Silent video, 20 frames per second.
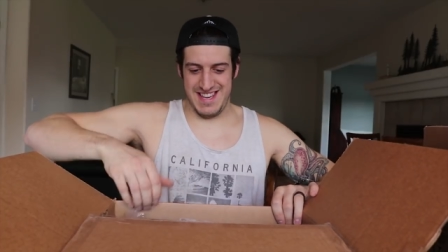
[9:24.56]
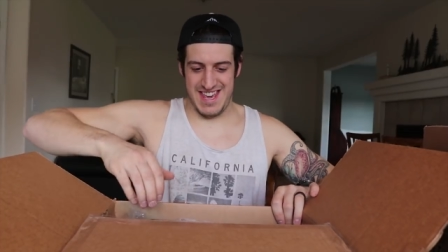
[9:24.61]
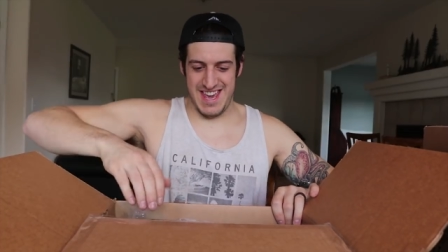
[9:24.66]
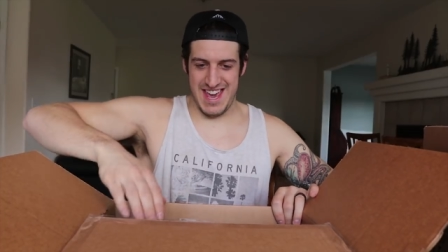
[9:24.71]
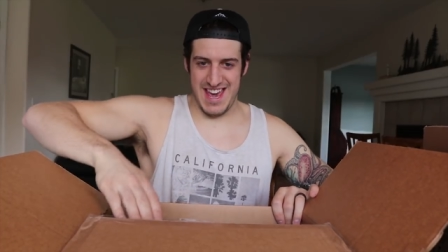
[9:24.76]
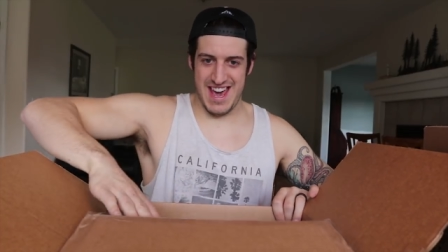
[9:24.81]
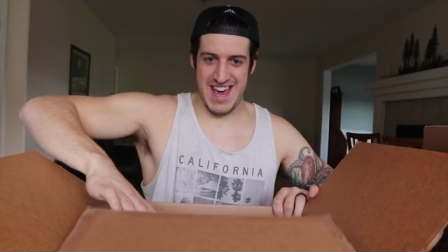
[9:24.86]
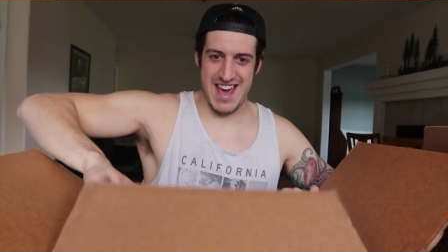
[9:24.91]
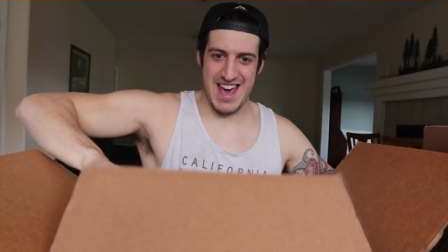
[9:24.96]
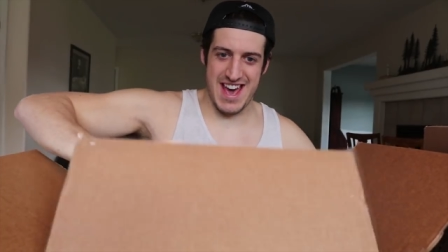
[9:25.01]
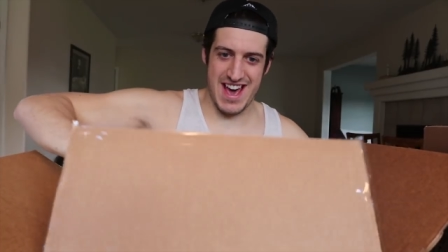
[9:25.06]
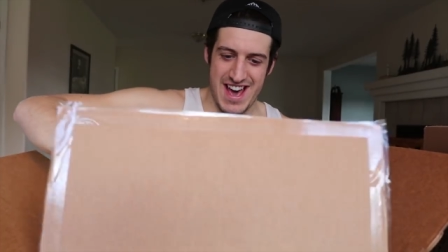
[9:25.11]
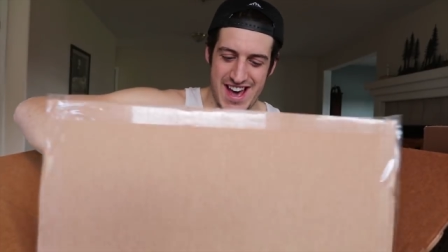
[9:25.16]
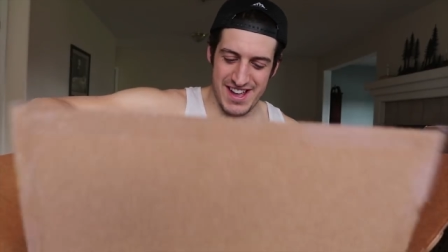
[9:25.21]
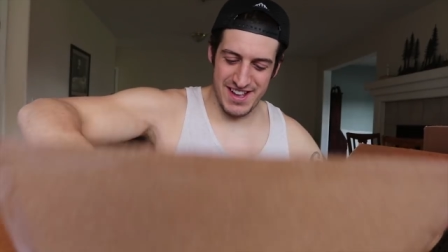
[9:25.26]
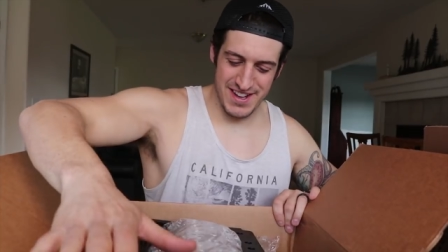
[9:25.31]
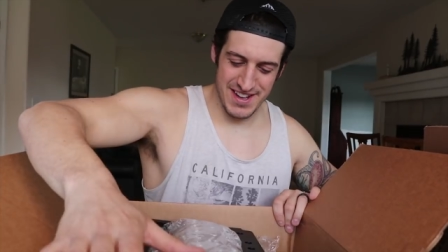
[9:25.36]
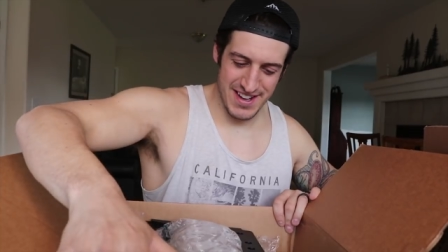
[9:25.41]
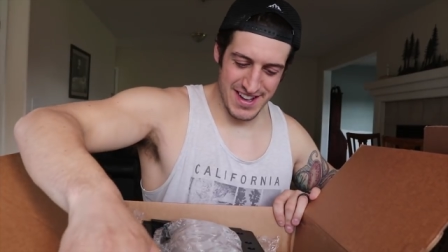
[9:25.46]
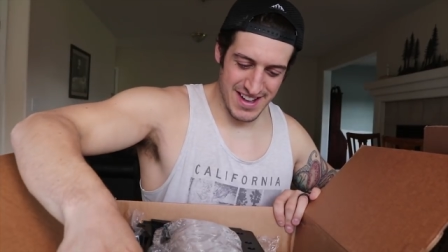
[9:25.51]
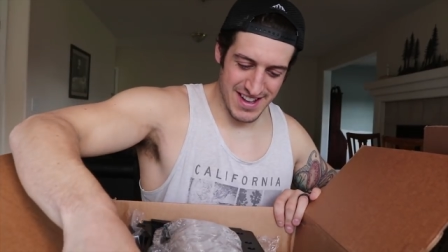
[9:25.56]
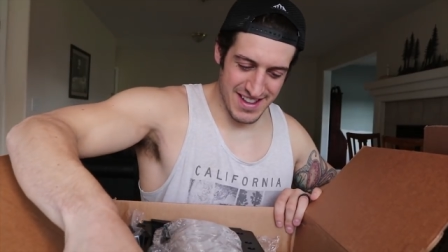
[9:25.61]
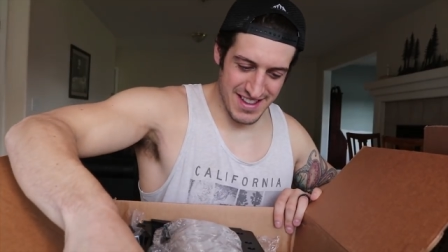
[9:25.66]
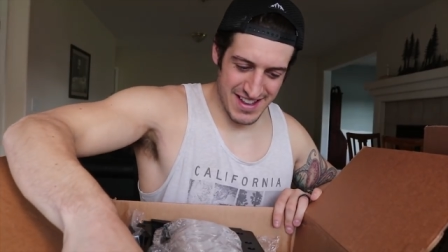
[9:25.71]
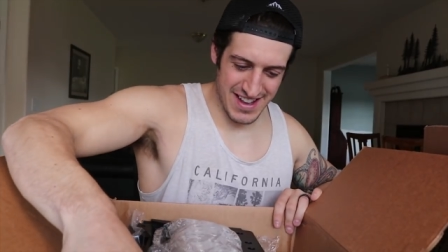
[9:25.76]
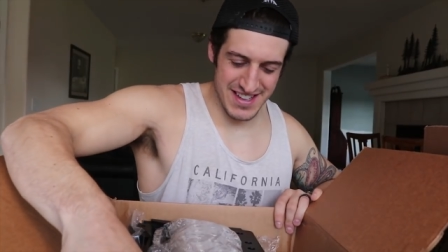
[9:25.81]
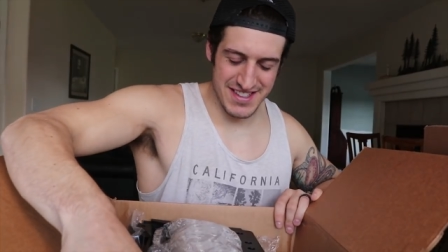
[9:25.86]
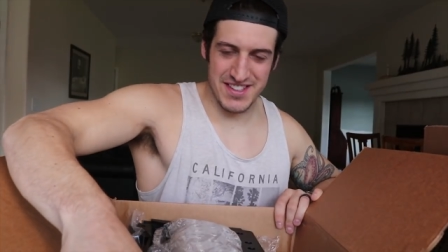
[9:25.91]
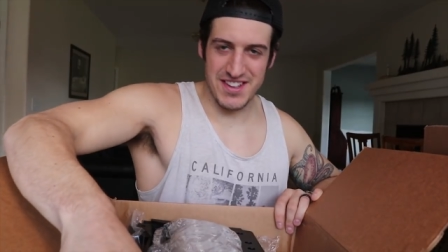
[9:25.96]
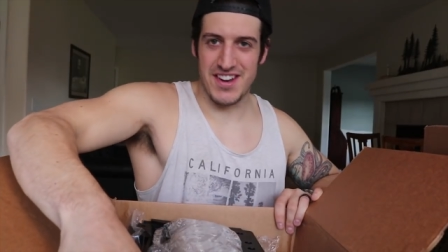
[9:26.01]
Yeah,
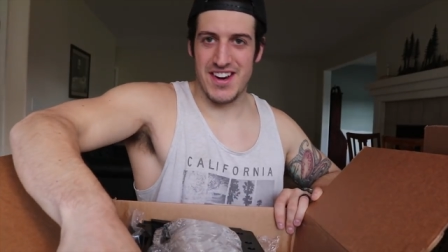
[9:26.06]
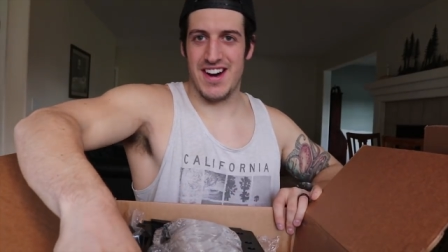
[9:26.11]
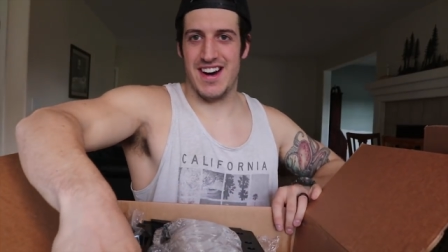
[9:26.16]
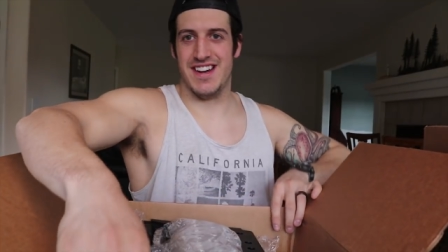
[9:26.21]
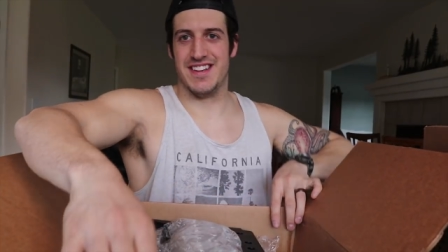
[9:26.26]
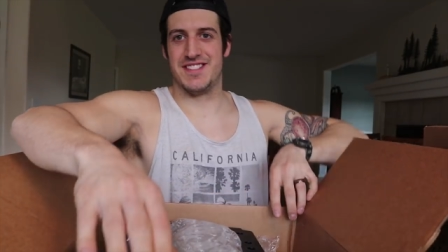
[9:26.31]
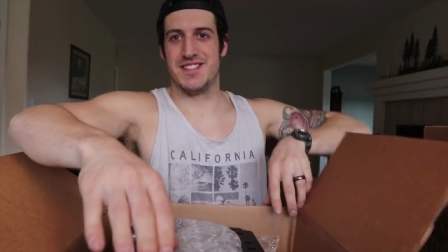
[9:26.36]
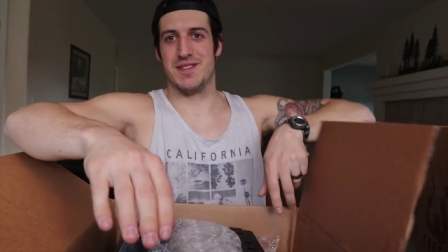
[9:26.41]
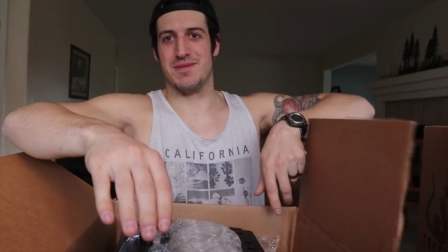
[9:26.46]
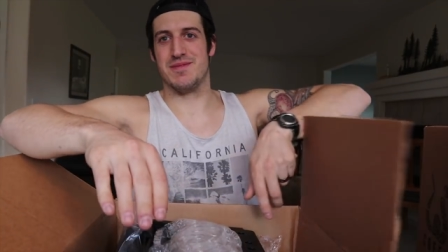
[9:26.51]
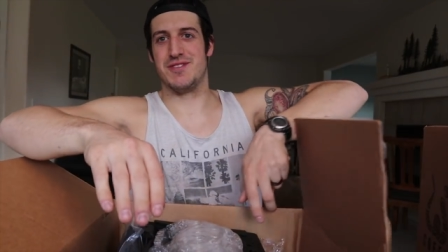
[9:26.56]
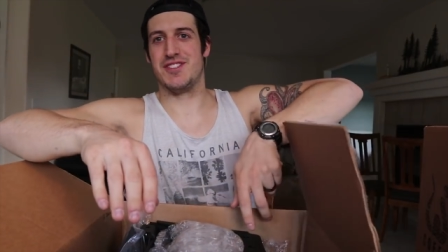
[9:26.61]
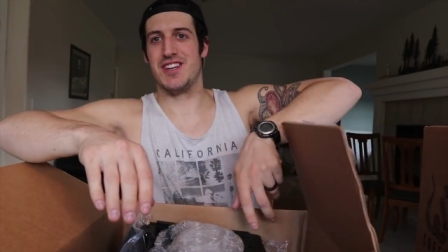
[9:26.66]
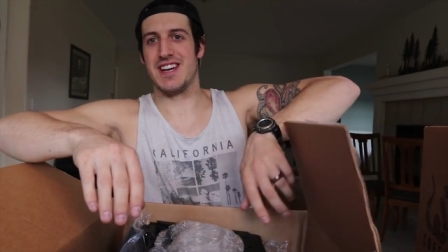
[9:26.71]
that's awesome.